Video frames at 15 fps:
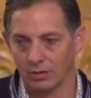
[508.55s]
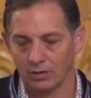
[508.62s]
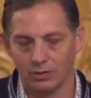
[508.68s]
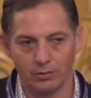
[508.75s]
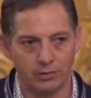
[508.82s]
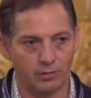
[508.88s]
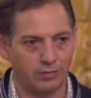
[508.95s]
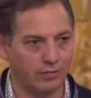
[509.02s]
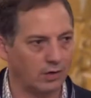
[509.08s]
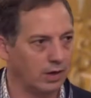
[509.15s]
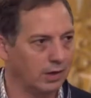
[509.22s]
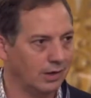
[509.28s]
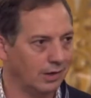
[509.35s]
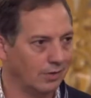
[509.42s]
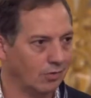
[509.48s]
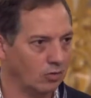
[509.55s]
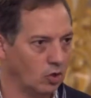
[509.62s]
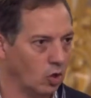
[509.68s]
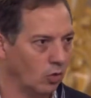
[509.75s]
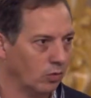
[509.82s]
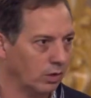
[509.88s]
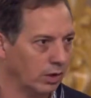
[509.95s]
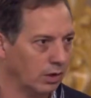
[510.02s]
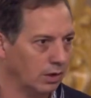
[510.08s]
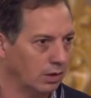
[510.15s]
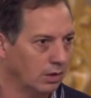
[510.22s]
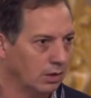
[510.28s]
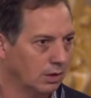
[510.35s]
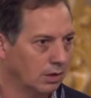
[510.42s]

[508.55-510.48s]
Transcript: you're defined as lonely.